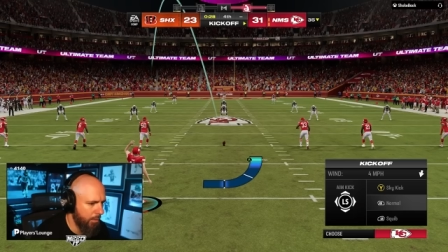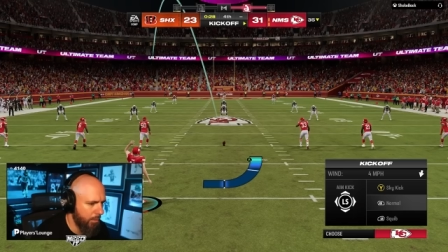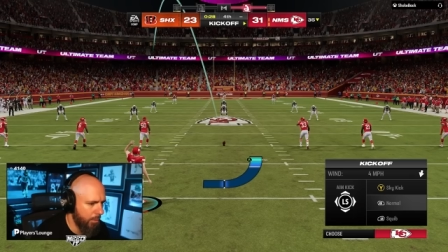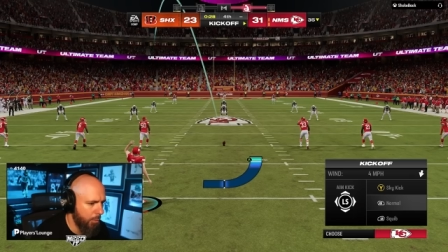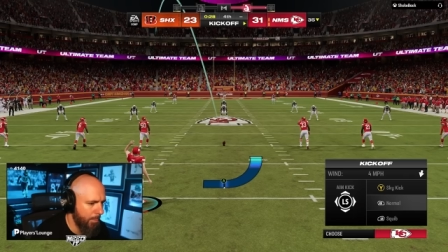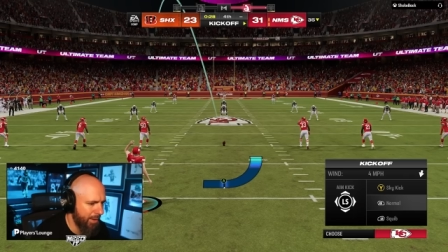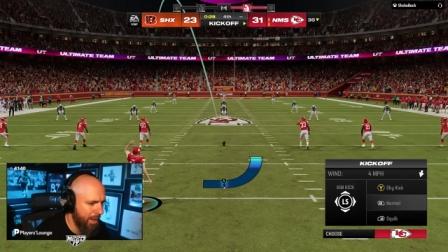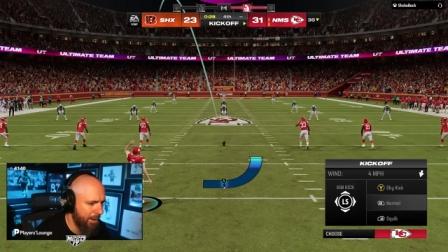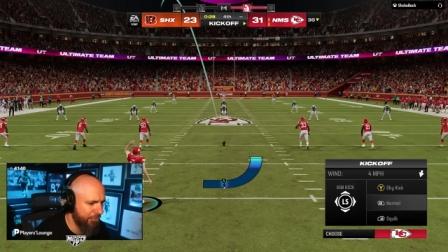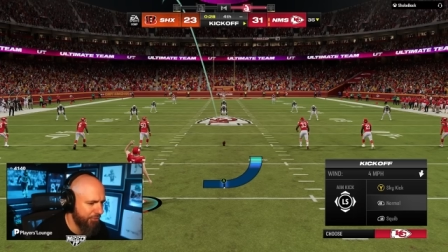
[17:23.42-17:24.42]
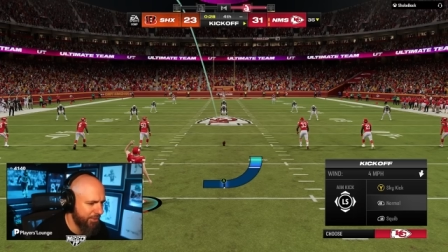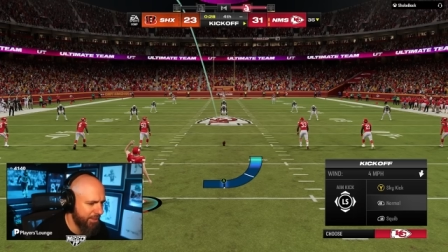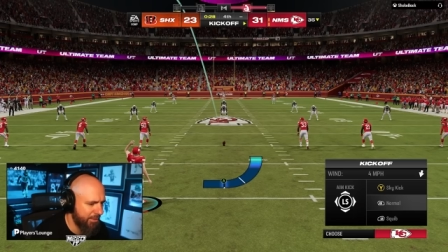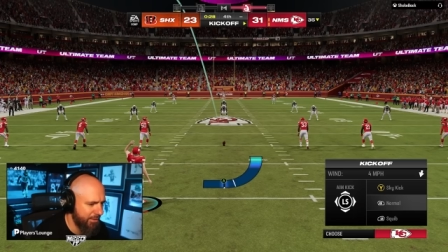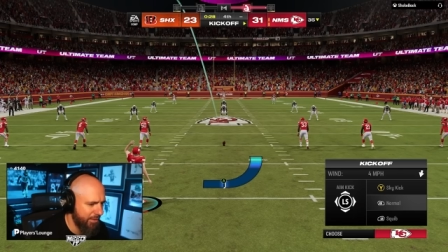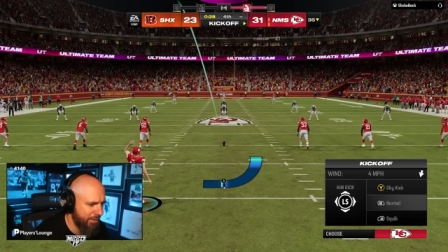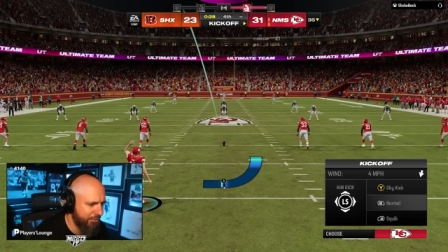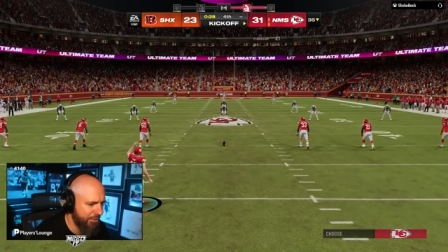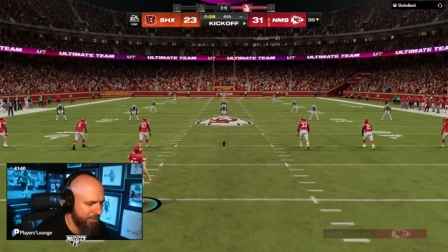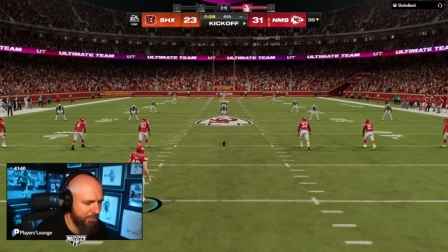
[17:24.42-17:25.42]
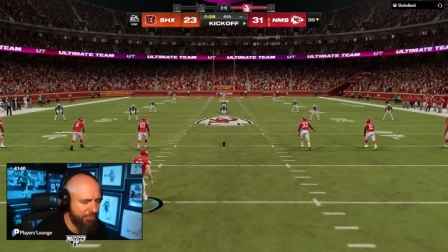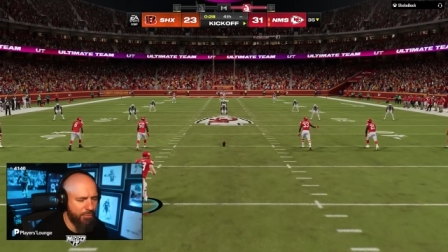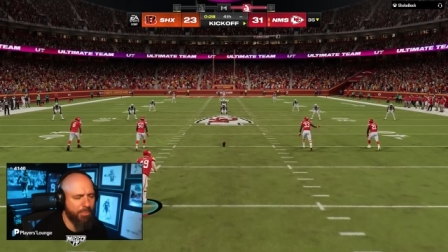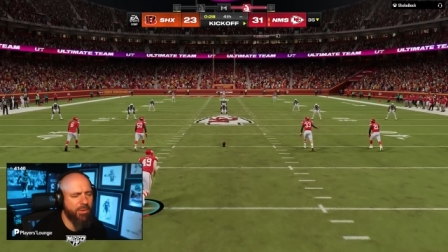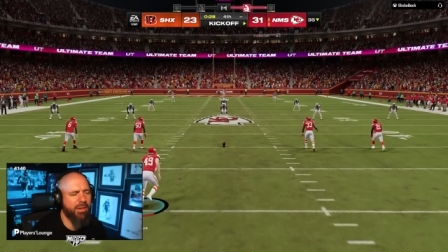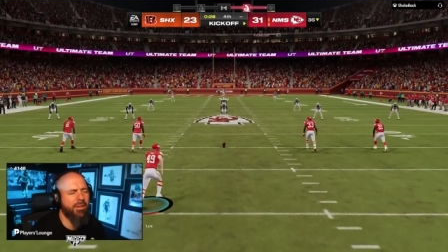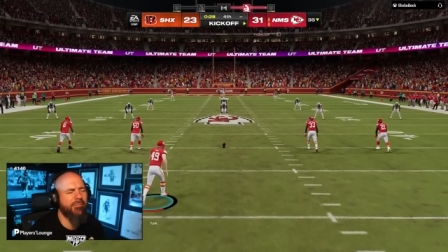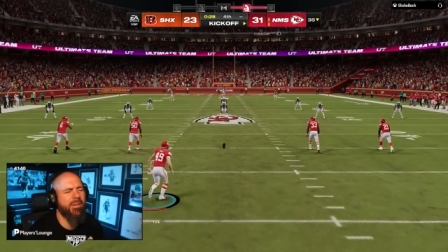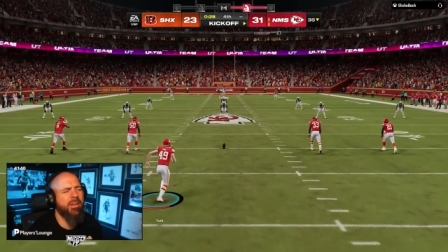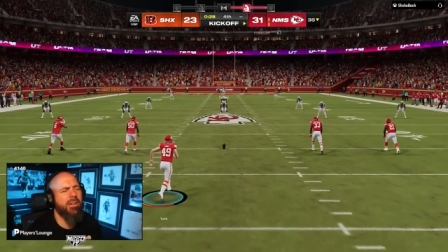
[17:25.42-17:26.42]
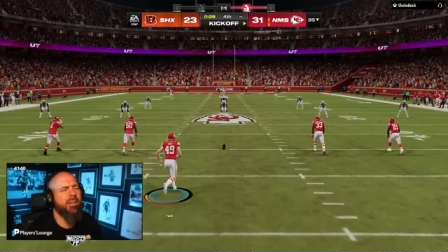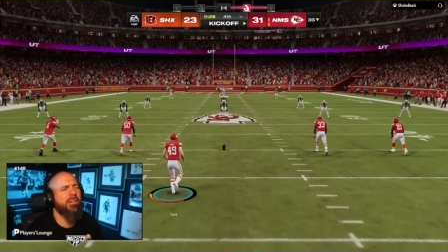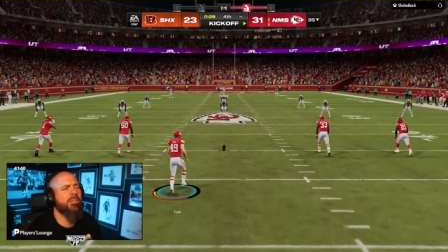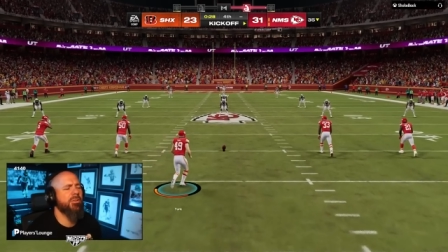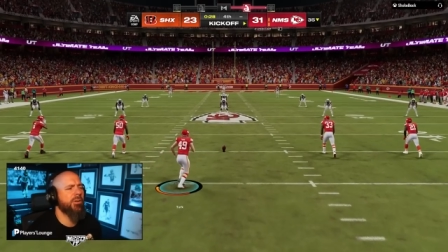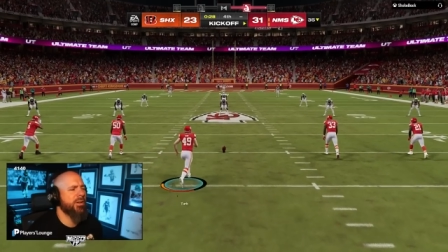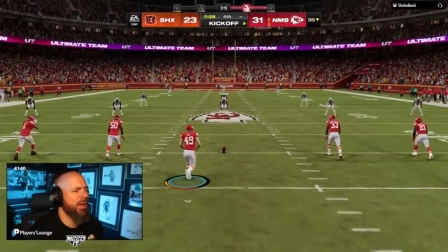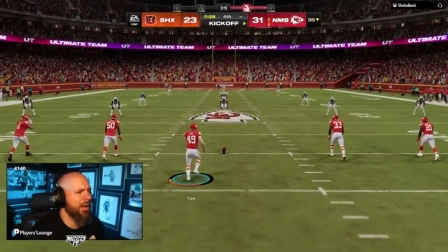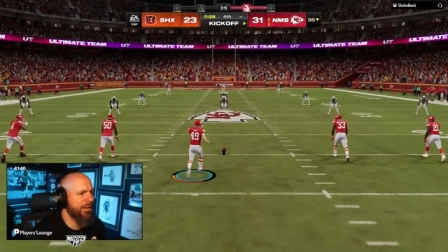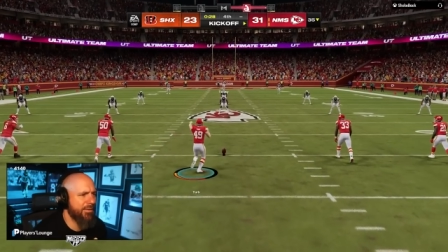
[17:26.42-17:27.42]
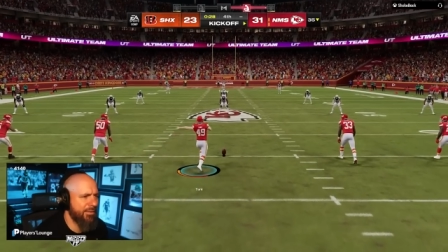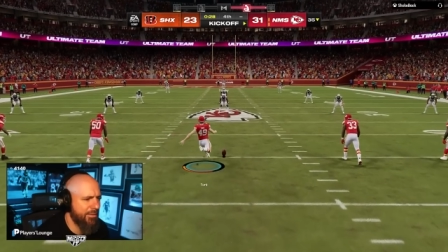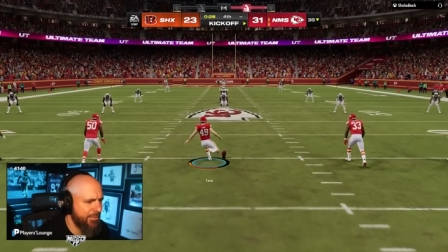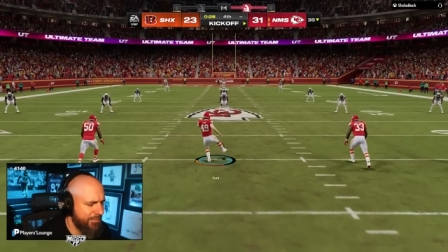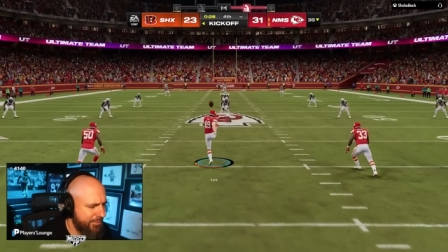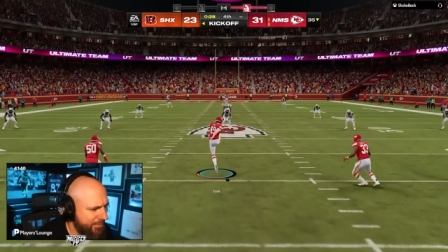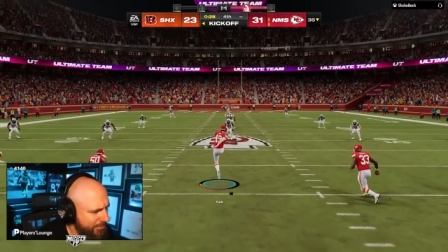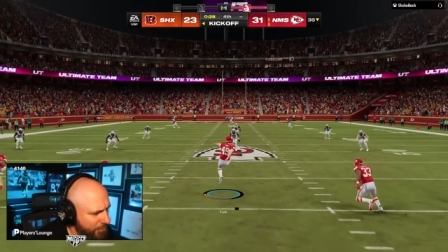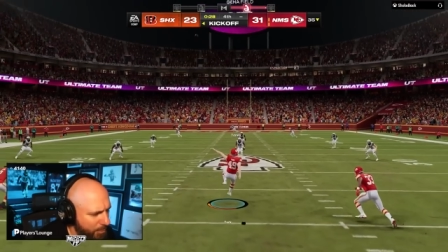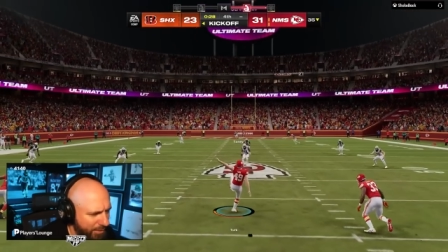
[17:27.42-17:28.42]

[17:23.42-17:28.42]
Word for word: Oh my god, I should have kicked it. I should have did Swift kick. Lord God. No money